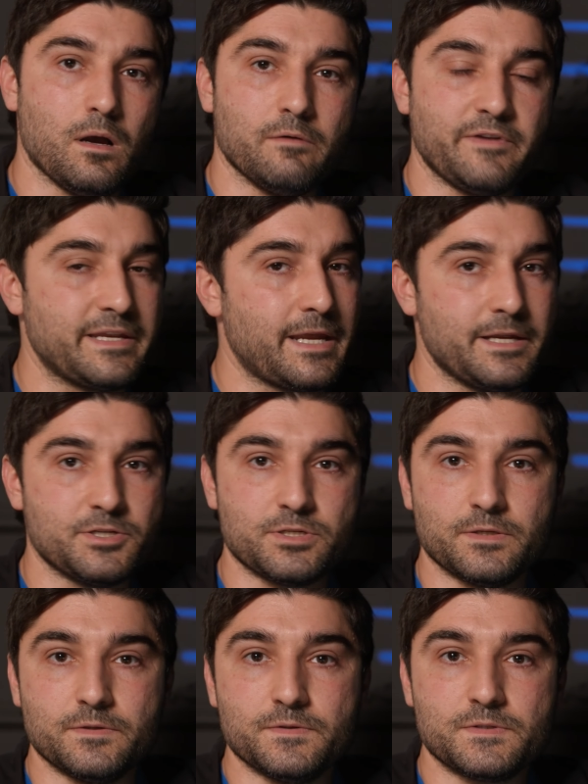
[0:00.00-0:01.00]

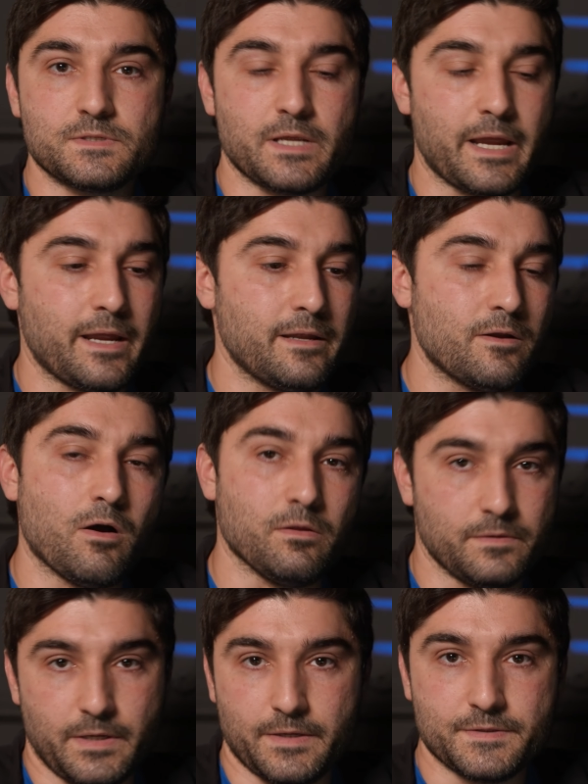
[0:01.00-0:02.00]
vacations and
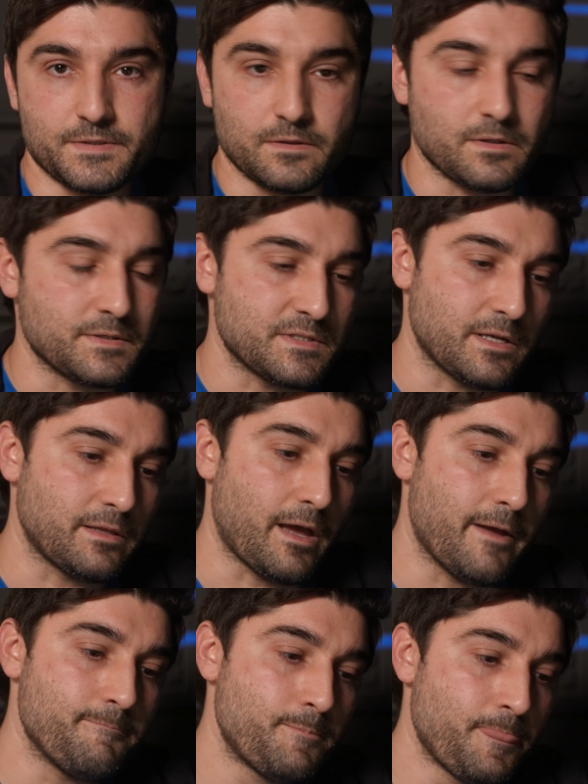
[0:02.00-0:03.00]
holidays and things like that.